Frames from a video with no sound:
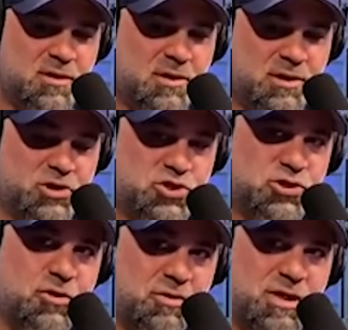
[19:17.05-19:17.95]
a
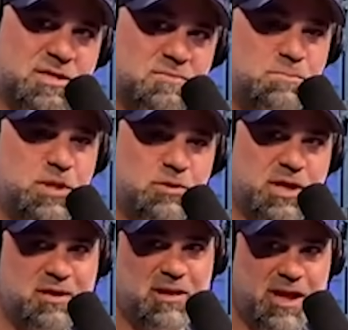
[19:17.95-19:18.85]
luxurious
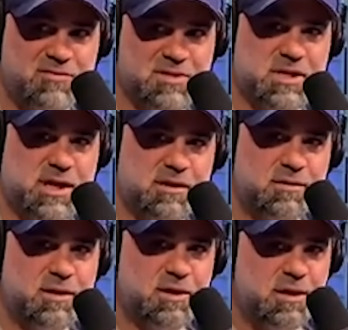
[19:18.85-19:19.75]
milky
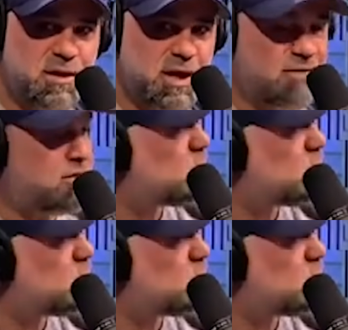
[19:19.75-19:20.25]
lifestyle every